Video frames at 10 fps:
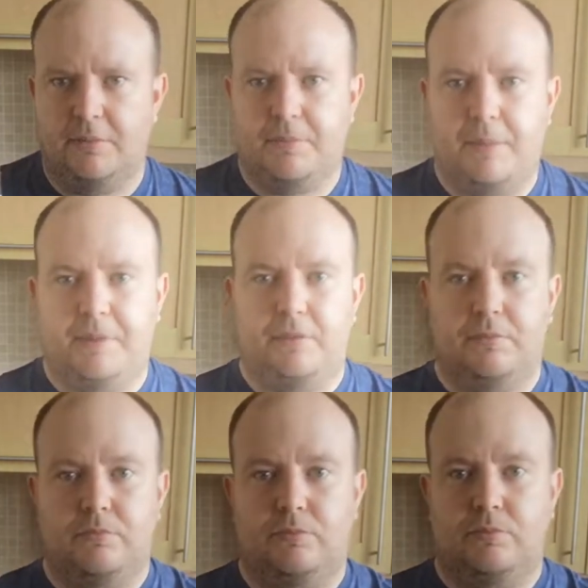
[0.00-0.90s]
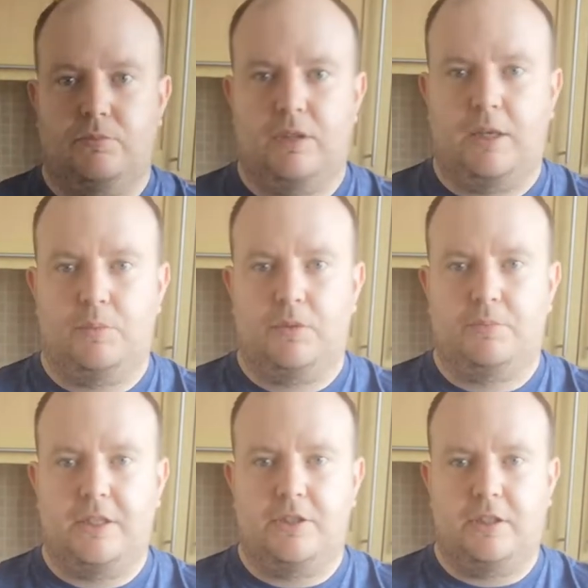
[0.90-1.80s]
maybe like one
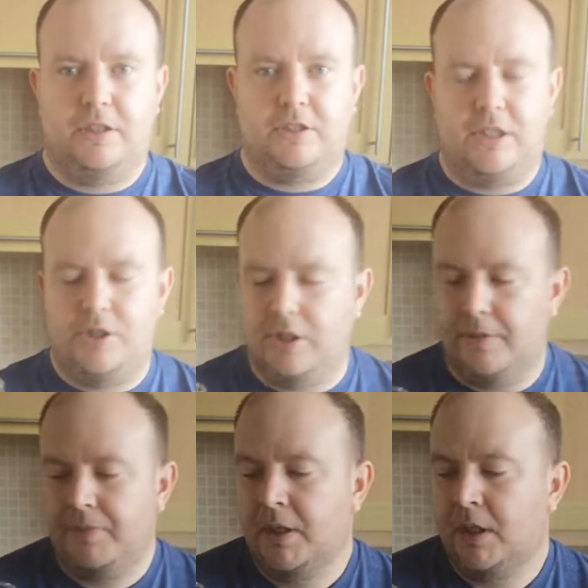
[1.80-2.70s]
mentioned in this t-shirt,